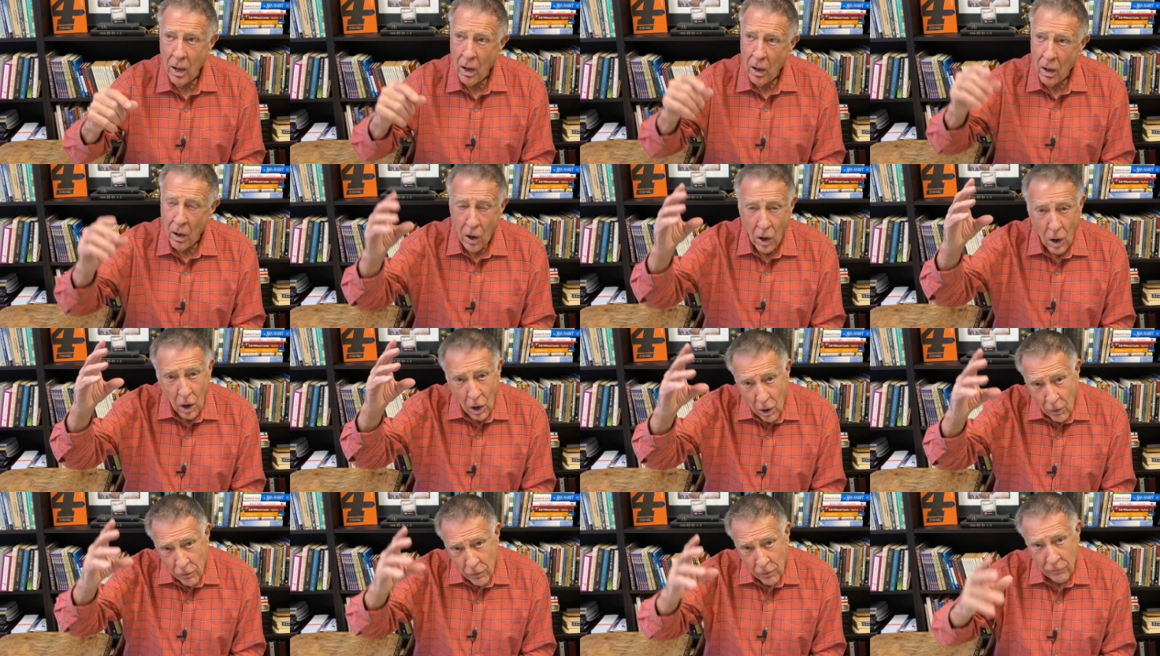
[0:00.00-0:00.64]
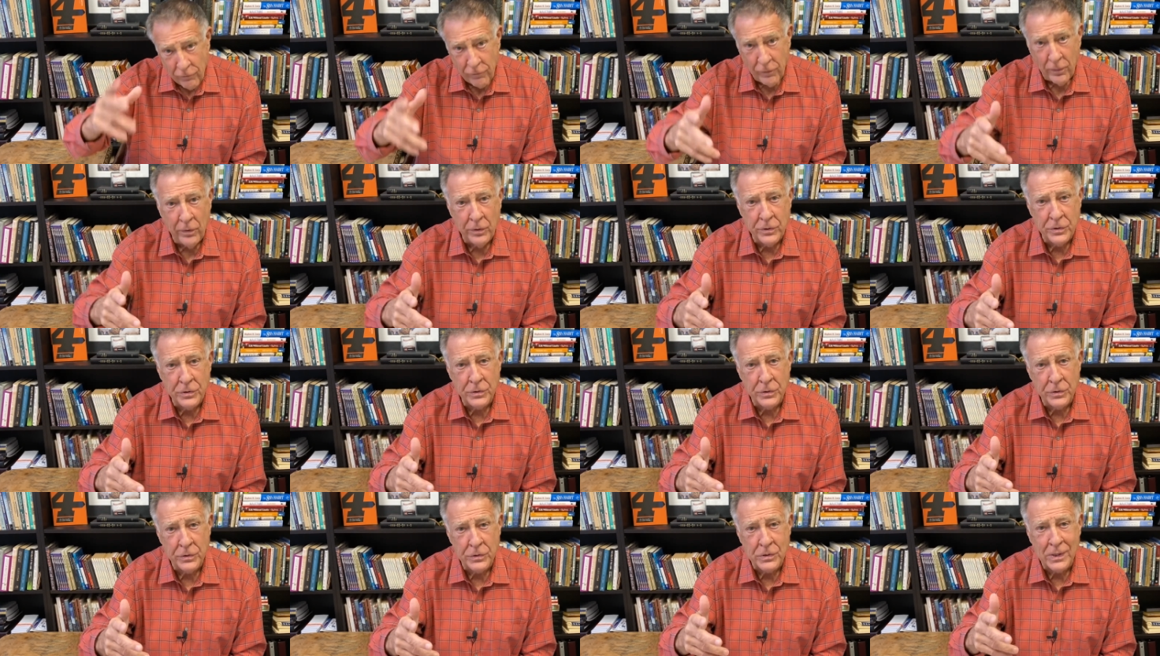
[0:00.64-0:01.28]
all the
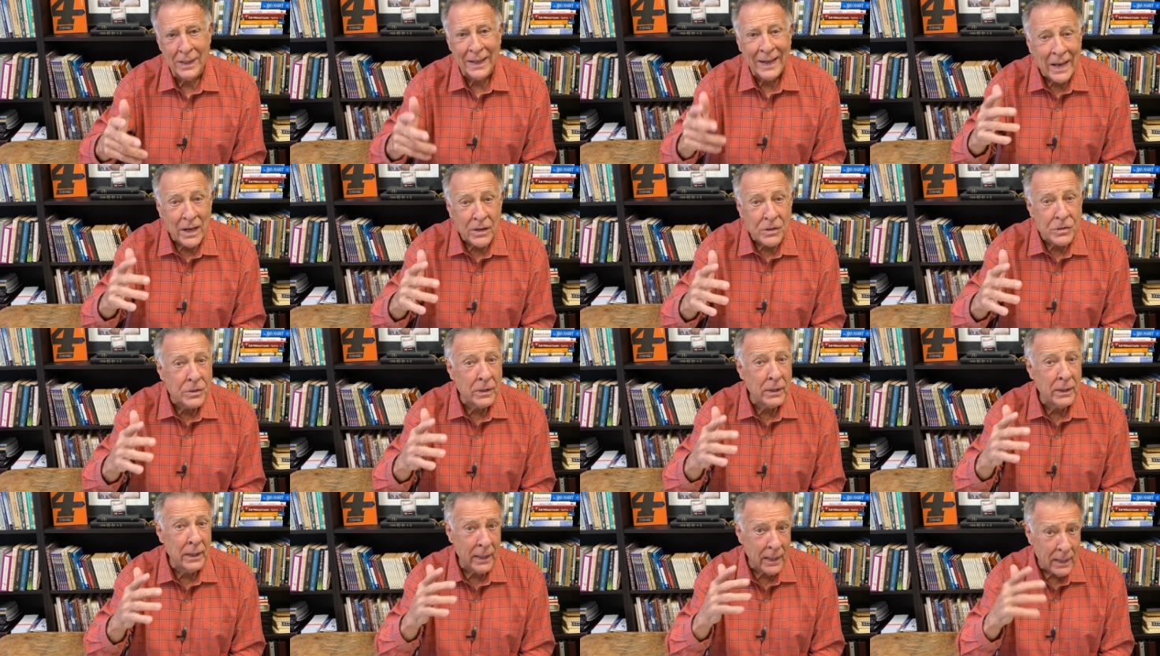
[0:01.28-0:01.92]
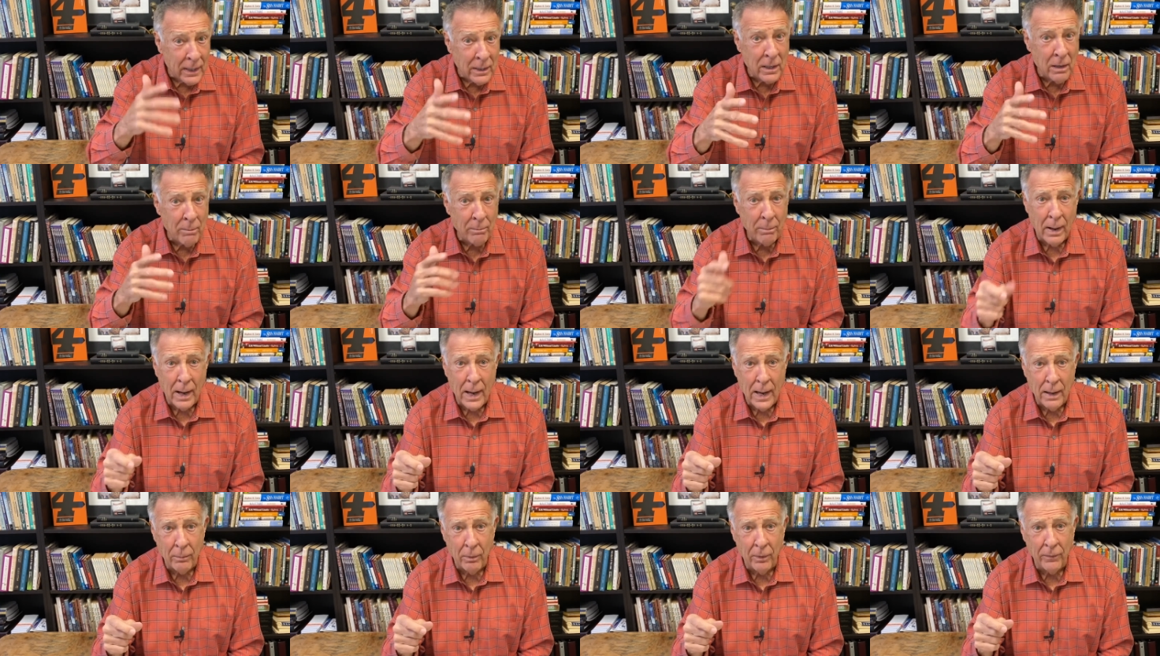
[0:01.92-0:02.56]
verses listed in the
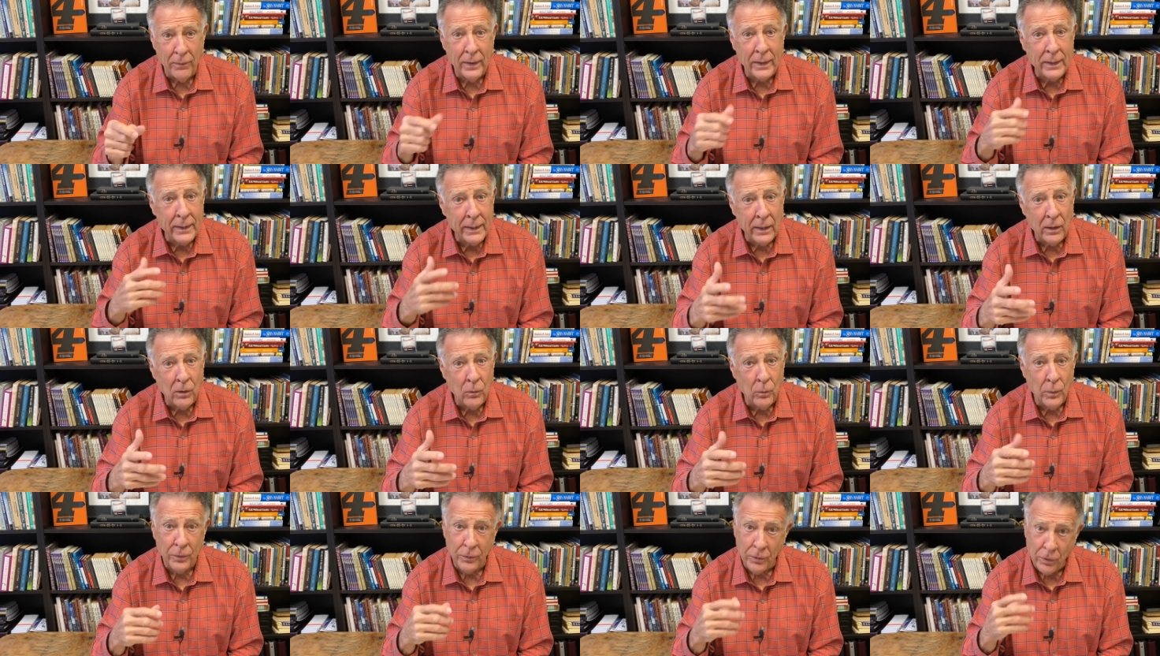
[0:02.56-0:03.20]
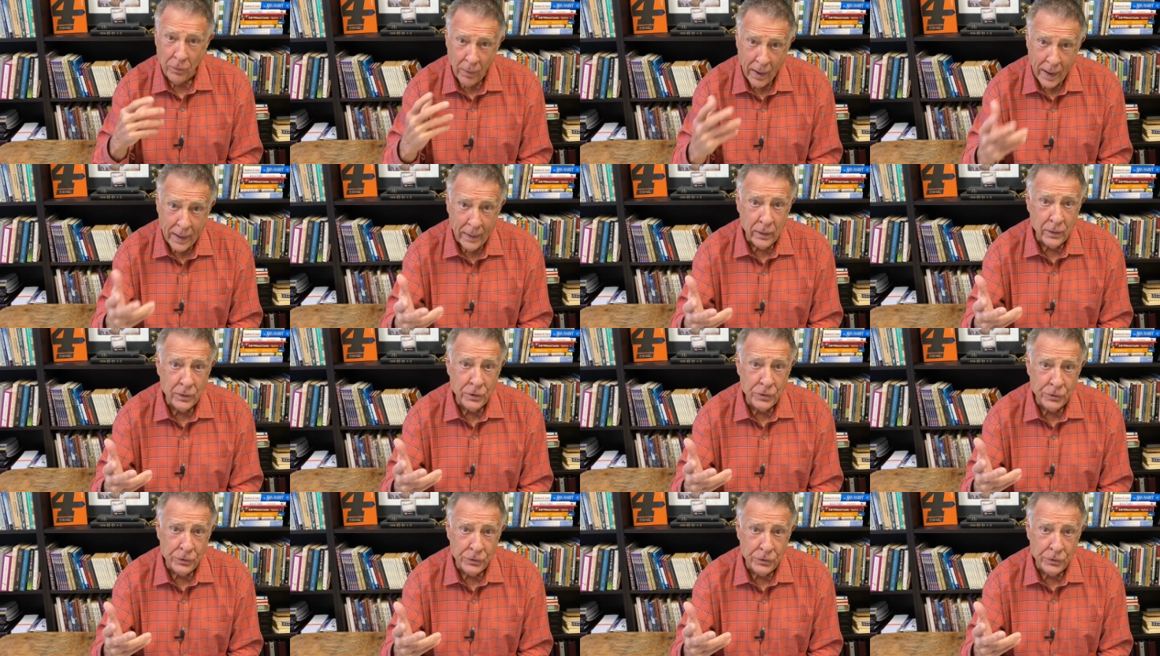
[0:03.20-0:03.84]
Bible that deal with
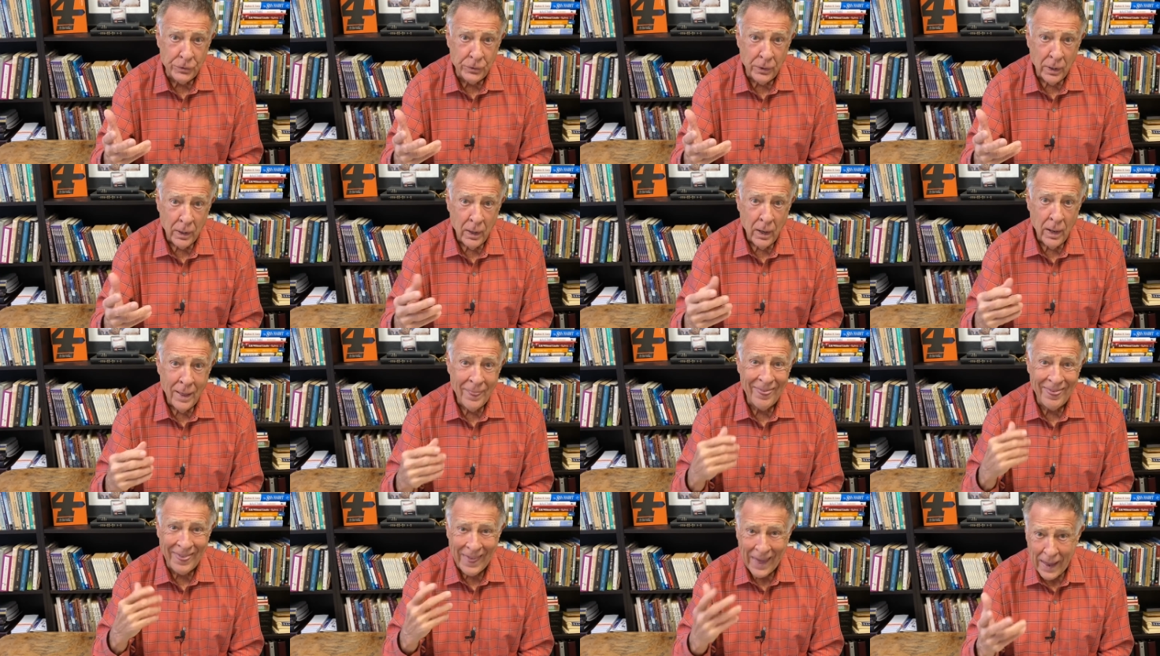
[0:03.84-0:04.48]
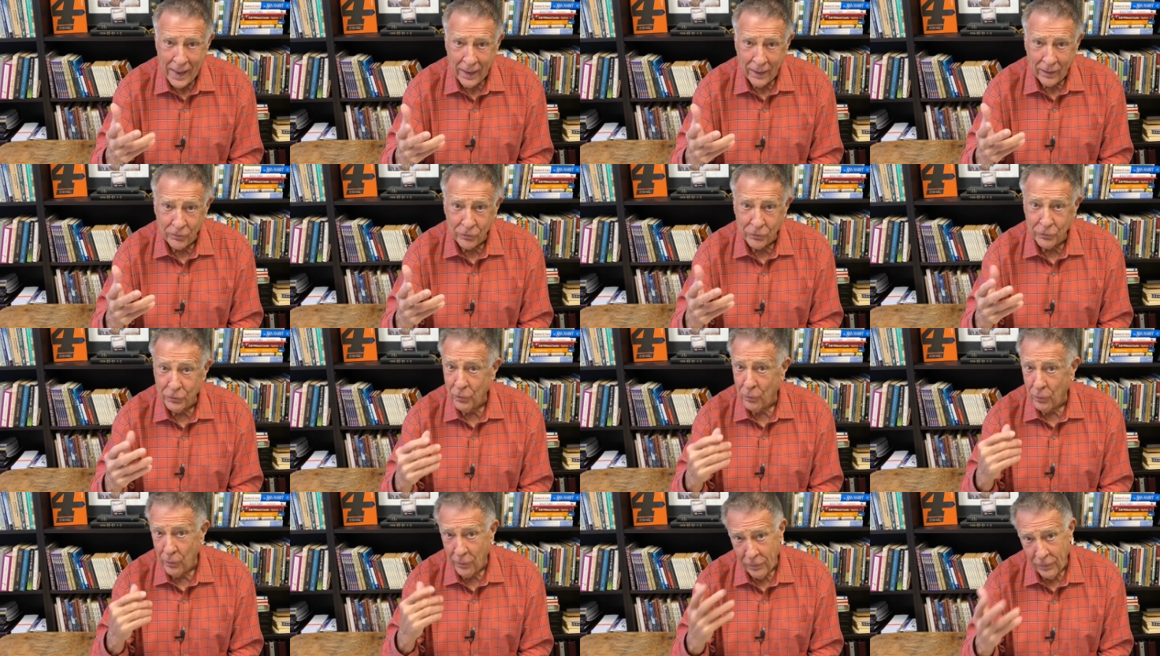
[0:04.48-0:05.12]
gratitude, thanks,
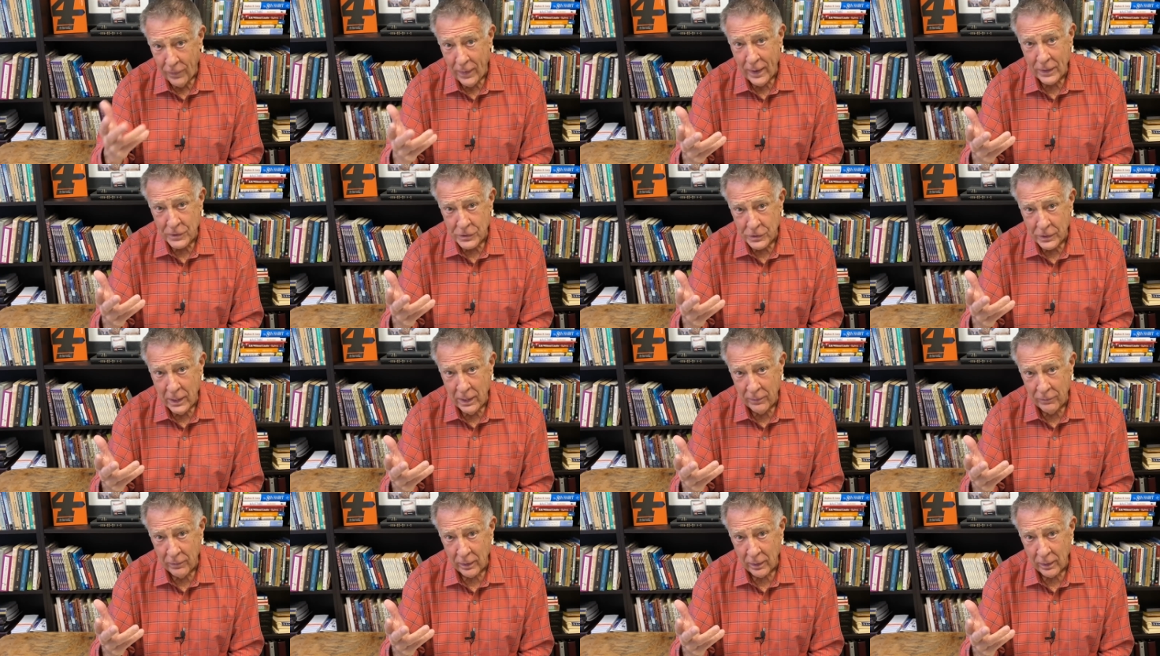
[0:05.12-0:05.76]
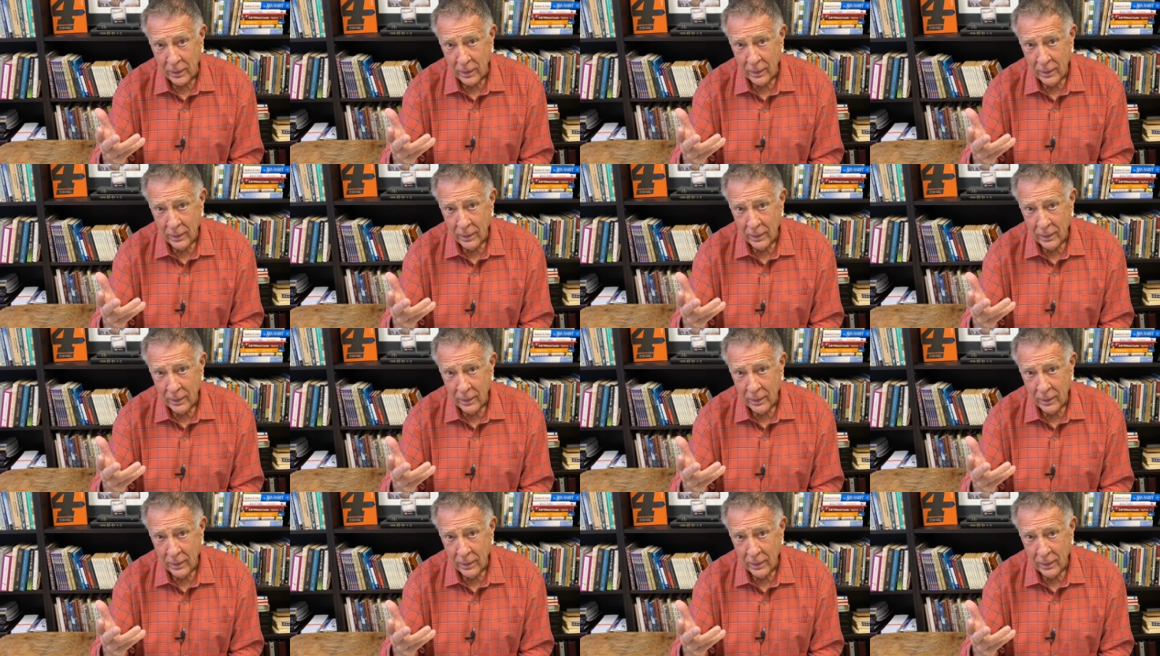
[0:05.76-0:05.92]
or thanksgiving.